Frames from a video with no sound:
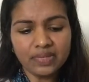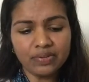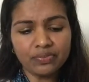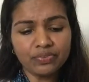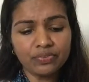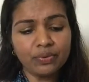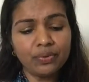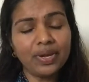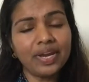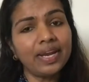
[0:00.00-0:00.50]

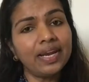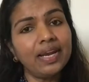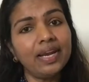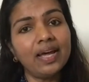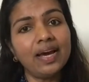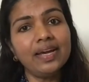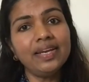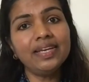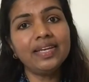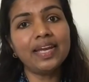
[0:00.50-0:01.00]
So
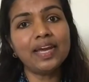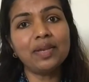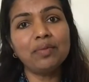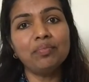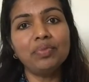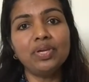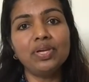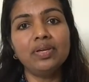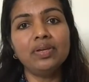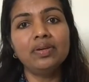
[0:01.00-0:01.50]
headline can
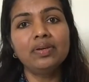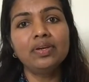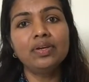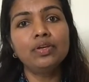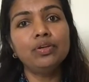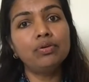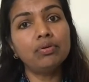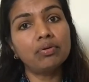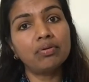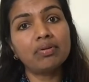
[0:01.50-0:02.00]
be
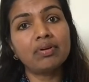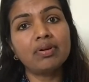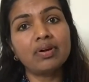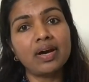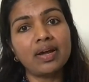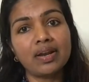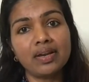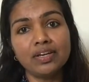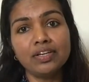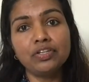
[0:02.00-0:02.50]
your
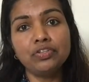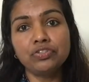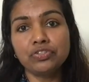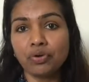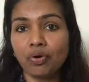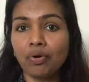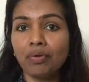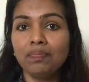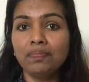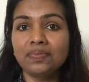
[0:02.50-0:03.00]
current
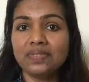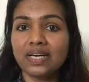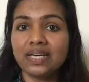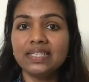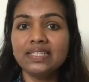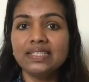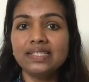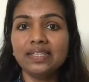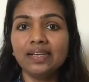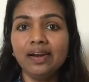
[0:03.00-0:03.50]
job
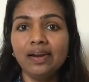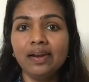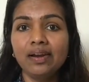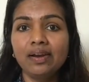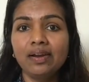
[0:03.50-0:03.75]
title,